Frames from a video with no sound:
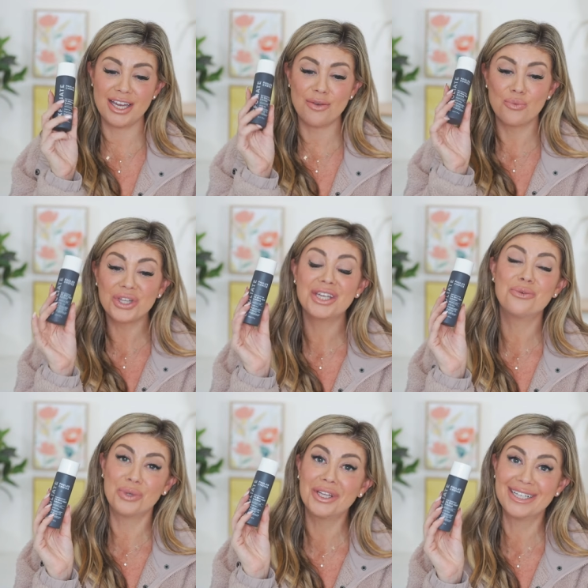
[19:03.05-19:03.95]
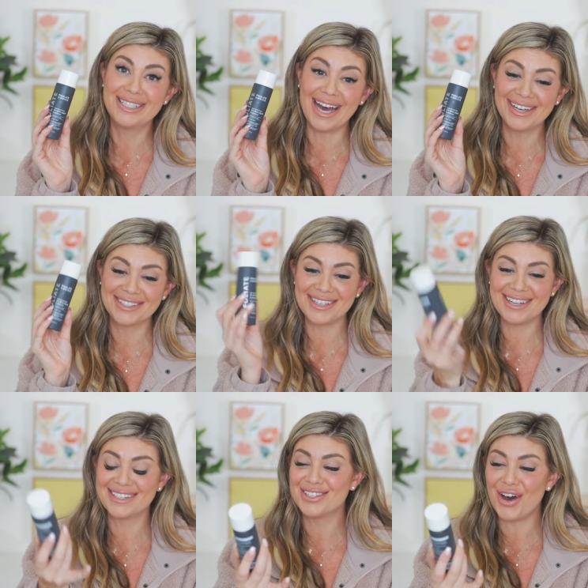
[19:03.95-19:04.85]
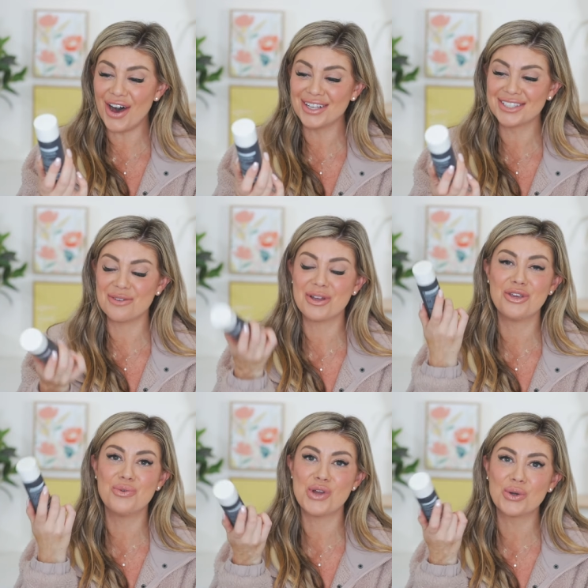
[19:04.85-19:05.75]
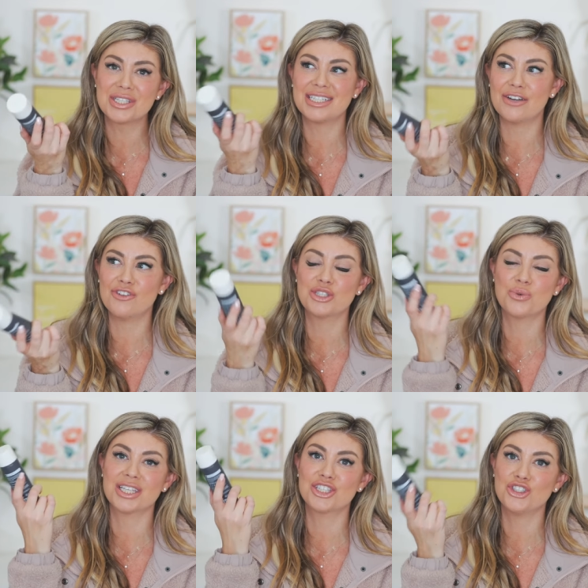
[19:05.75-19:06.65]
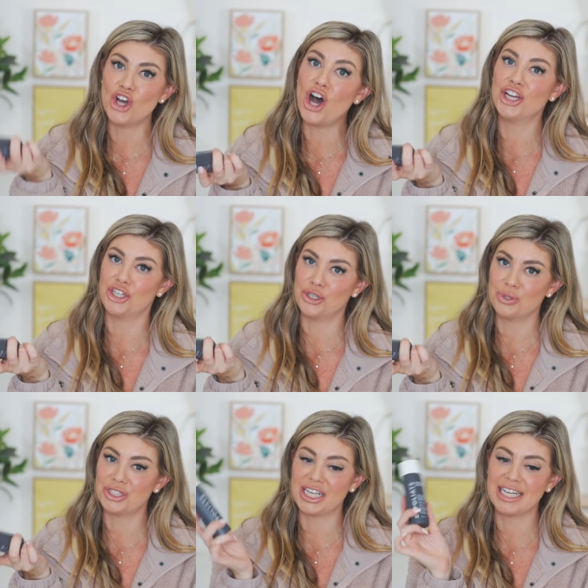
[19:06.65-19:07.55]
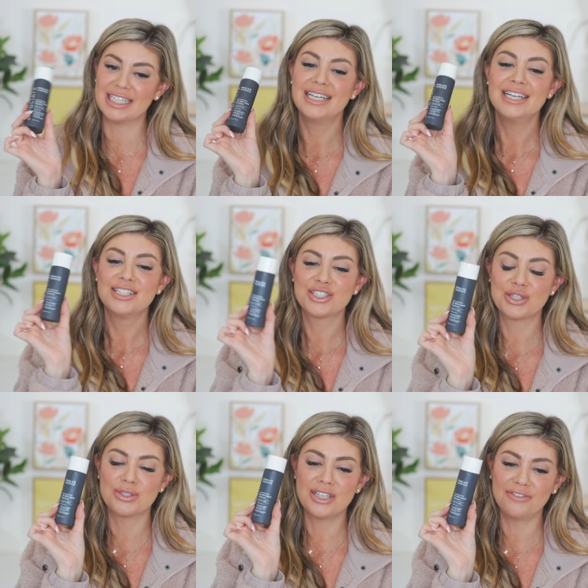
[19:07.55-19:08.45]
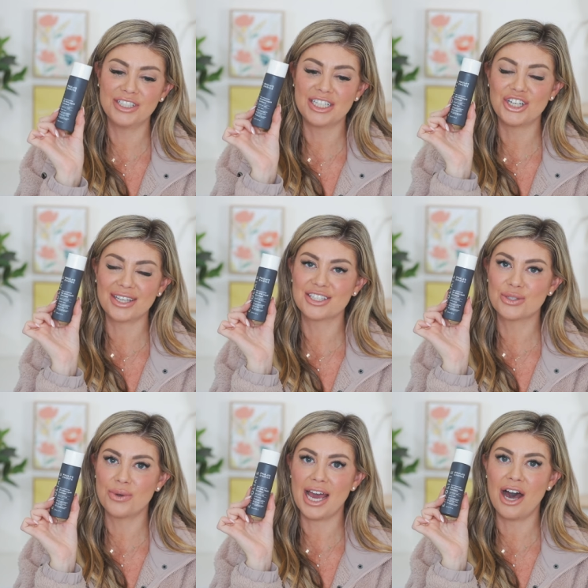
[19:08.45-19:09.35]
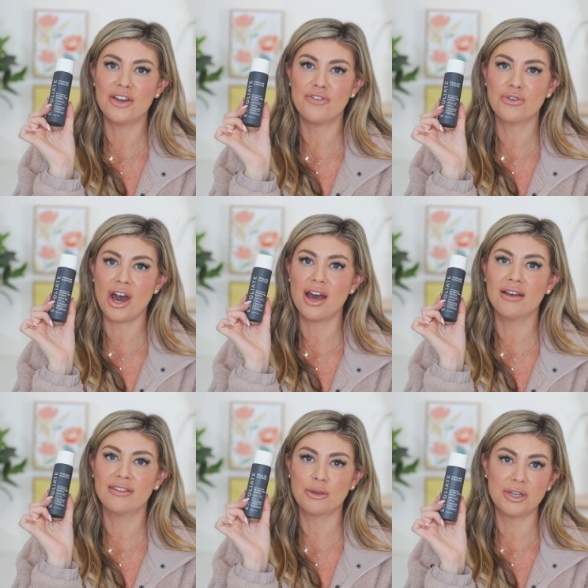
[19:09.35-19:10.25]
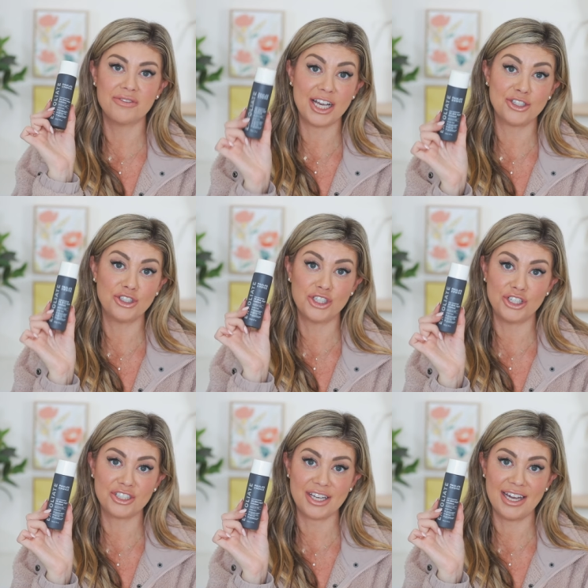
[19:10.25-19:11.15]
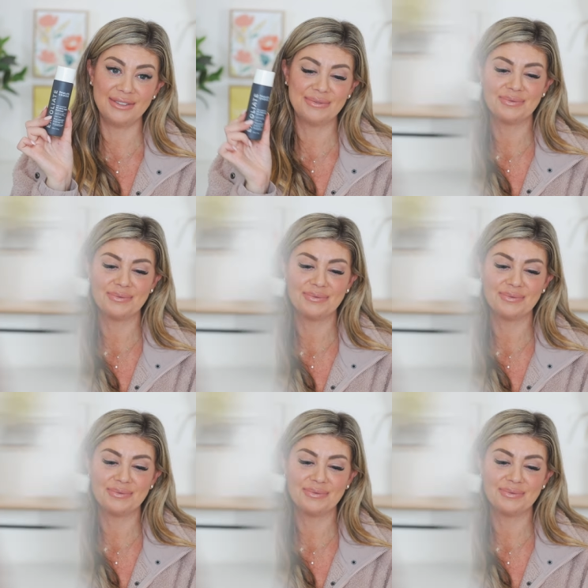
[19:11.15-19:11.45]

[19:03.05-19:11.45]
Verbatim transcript: It really, really does, and it's awesome, and you notice a difference when it's not in your routine. So definitely check this one out if you got a little bit of texture to your skin.